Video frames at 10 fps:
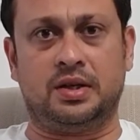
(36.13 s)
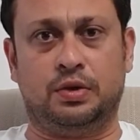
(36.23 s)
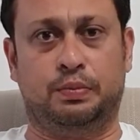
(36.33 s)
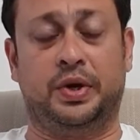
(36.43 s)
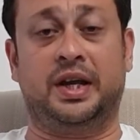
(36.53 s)

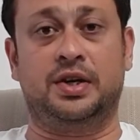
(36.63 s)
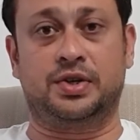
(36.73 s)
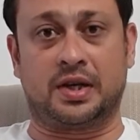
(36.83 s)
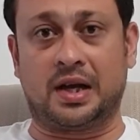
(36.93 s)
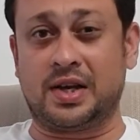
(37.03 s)
you bring into
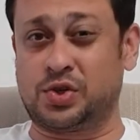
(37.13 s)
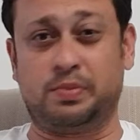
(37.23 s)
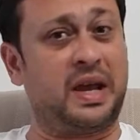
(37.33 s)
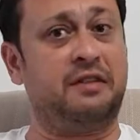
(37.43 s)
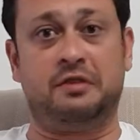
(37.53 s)
the
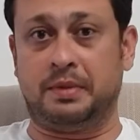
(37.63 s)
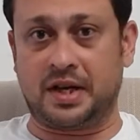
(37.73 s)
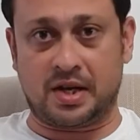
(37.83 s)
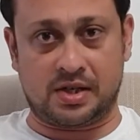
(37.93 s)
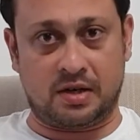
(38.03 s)
classroom.
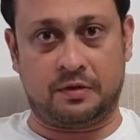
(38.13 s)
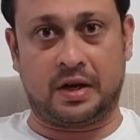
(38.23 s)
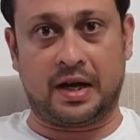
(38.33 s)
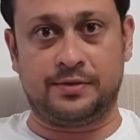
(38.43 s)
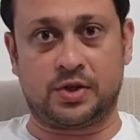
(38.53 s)
Everybody has a
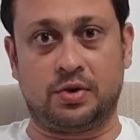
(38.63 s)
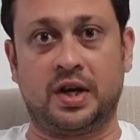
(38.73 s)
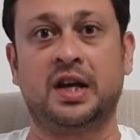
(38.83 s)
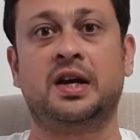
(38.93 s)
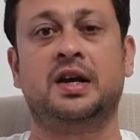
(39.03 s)
different life
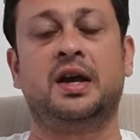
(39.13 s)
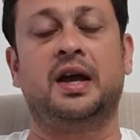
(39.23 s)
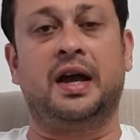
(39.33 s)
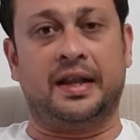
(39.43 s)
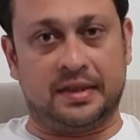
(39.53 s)
story,
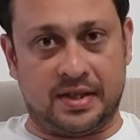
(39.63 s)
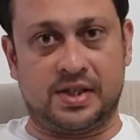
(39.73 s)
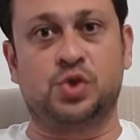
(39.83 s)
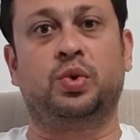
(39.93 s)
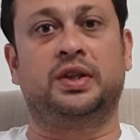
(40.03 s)
and
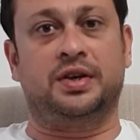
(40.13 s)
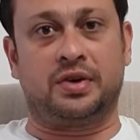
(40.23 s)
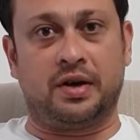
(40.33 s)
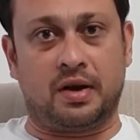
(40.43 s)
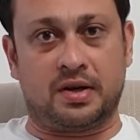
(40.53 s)
this is what they're
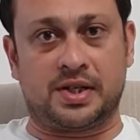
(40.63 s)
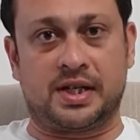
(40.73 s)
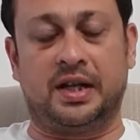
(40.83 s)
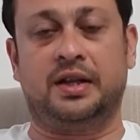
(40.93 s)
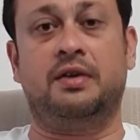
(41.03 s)
trying to
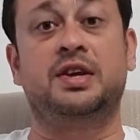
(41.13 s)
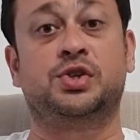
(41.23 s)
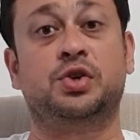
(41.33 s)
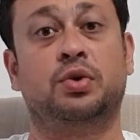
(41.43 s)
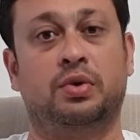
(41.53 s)
understand. There
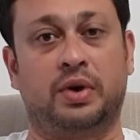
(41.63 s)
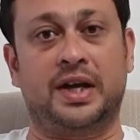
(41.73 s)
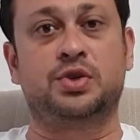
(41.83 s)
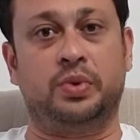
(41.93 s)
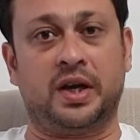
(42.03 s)
is no
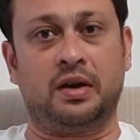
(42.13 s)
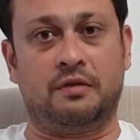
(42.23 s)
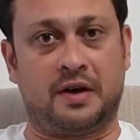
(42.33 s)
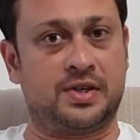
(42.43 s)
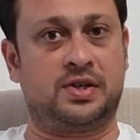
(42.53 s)
right way
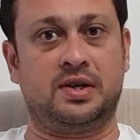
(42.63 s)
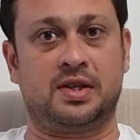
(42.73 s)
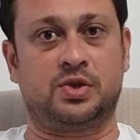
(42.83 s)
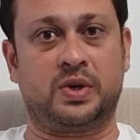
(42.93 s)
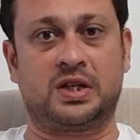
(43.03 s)
of answering
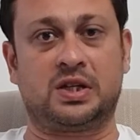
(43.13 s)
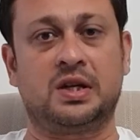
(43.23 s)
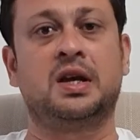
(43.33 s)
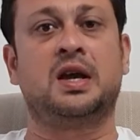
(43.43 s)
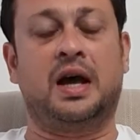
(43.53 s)
this
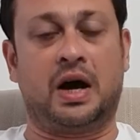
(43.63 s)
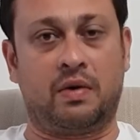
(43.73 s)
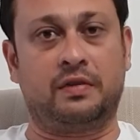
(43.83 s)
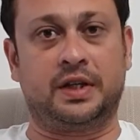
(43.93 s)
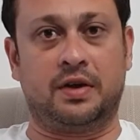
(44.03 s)
question.
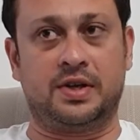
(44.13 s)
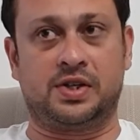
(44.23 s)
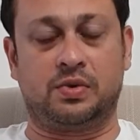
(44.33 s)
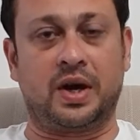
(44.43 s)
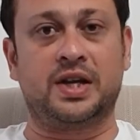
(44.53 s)
However, there is
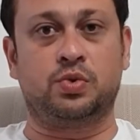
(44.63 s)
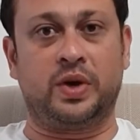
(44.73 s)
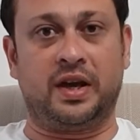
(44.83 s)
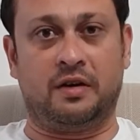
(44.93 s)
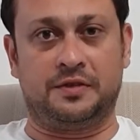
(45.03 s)
a right
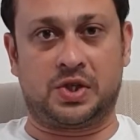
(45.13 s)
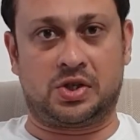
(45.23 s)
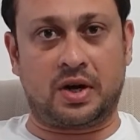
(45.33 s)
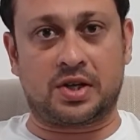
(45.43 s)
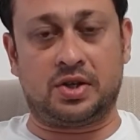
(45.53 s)
way of
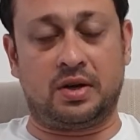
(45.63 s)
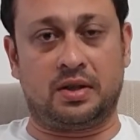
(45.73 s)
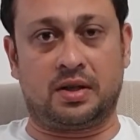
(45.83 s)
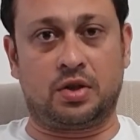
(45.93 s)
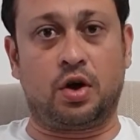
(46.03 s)

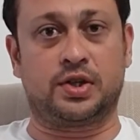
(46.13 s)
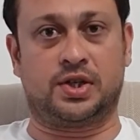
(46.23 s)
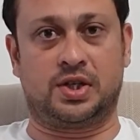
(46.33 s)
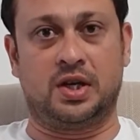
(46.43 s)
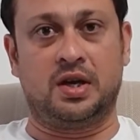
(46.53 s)
structuring the
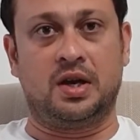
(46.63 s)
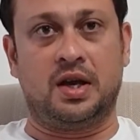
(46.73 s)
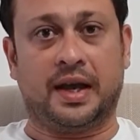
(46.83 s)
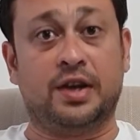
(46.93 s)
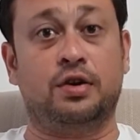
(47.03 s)
thoughts
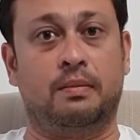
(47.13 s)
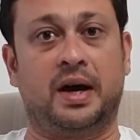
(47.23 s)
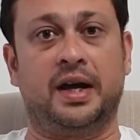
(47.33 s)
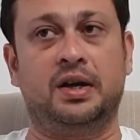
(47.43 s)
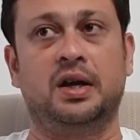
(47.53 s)
in your
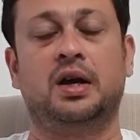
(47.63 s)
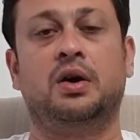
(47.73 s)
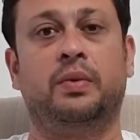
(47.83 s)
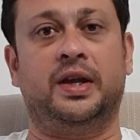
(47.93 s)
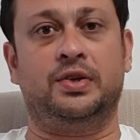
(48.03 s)
mind
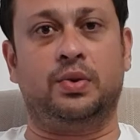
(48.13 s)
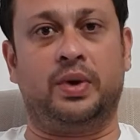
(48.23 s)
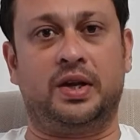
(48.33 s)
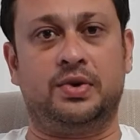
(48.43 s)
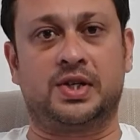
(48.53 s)

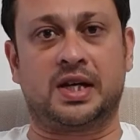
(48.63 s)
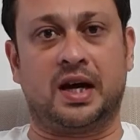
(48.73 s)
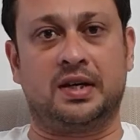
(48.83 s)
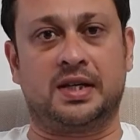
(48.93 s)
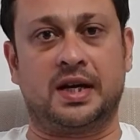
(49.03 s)
when you
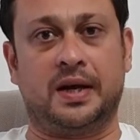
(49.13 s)
start